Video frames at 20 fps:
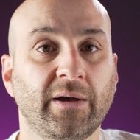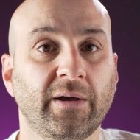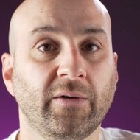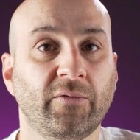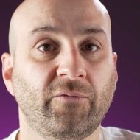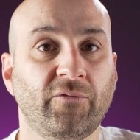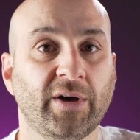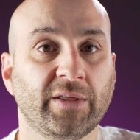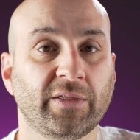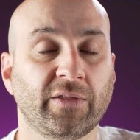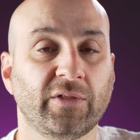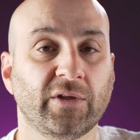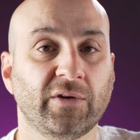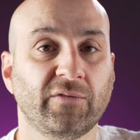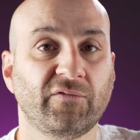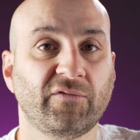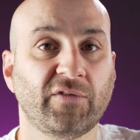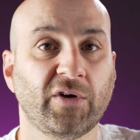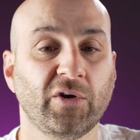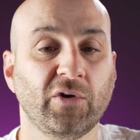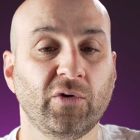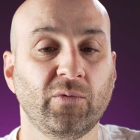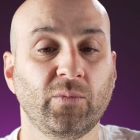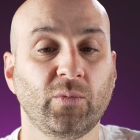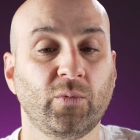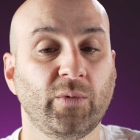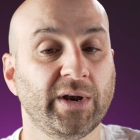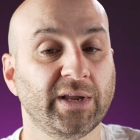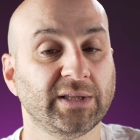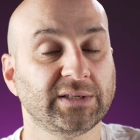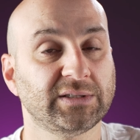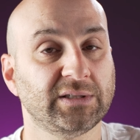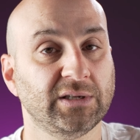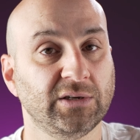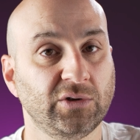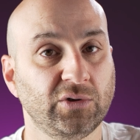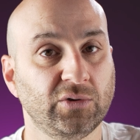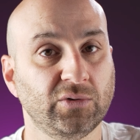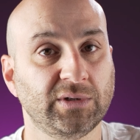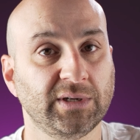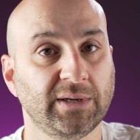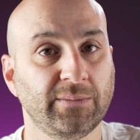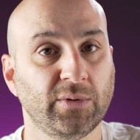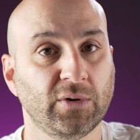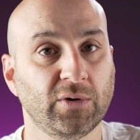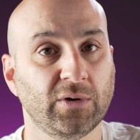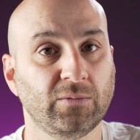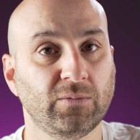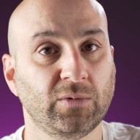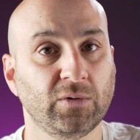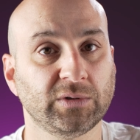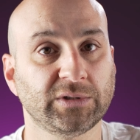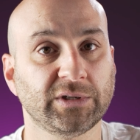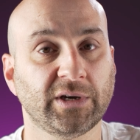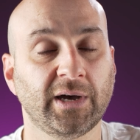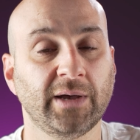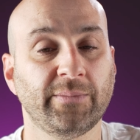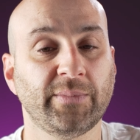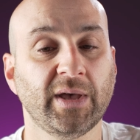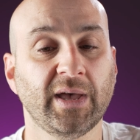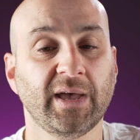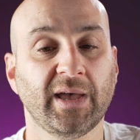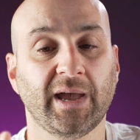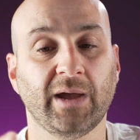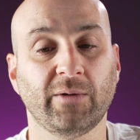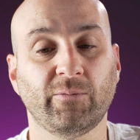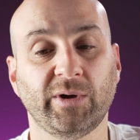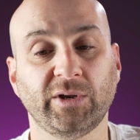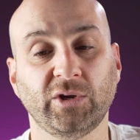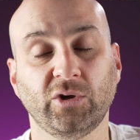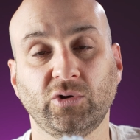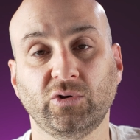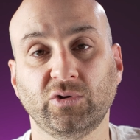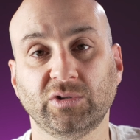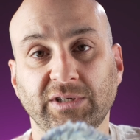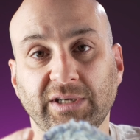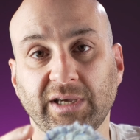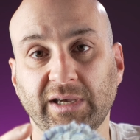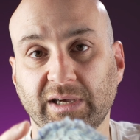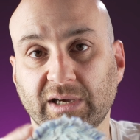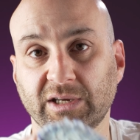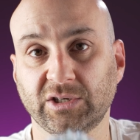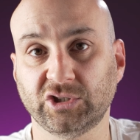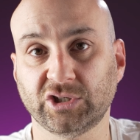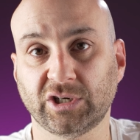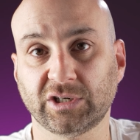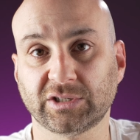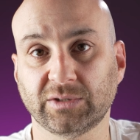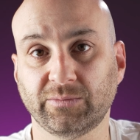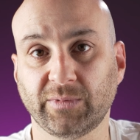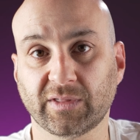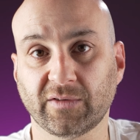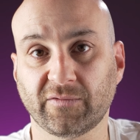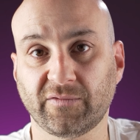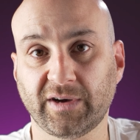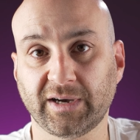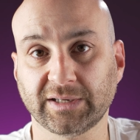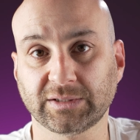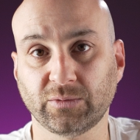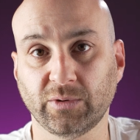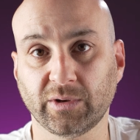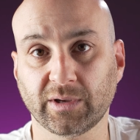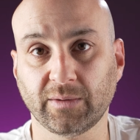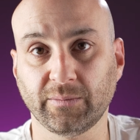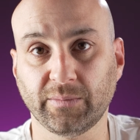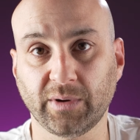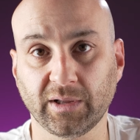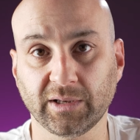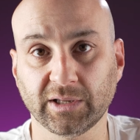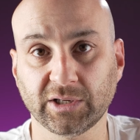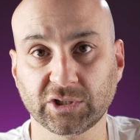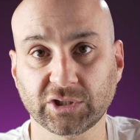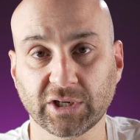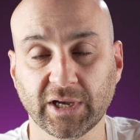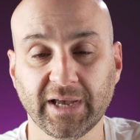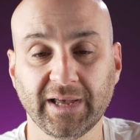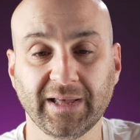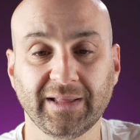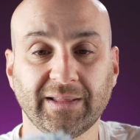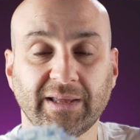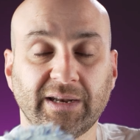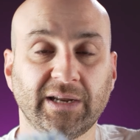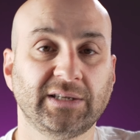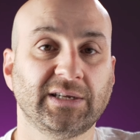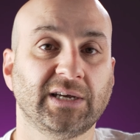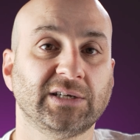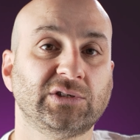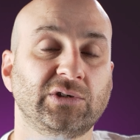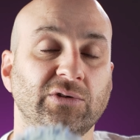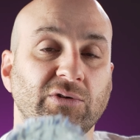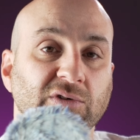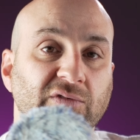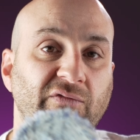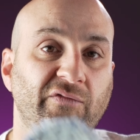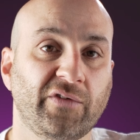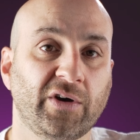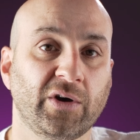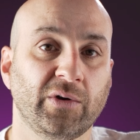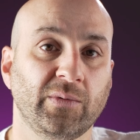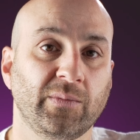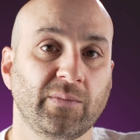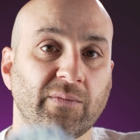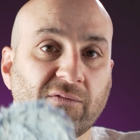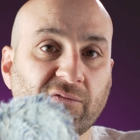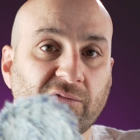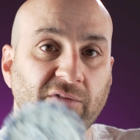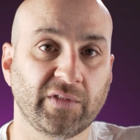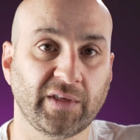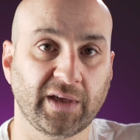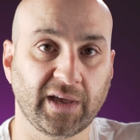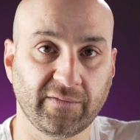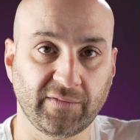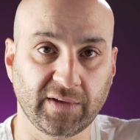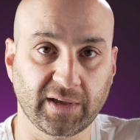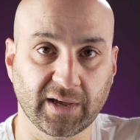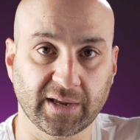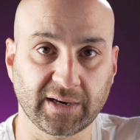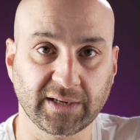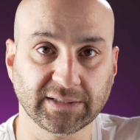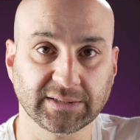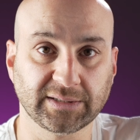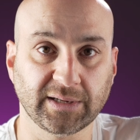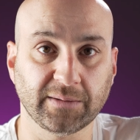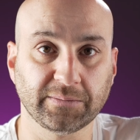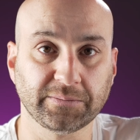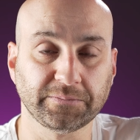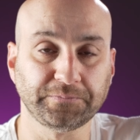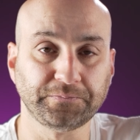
rather than foam when it's the new D-bird wool type, and when you're using in conjunction with a fast working polish, than it does to use foam for the heavy cutting step.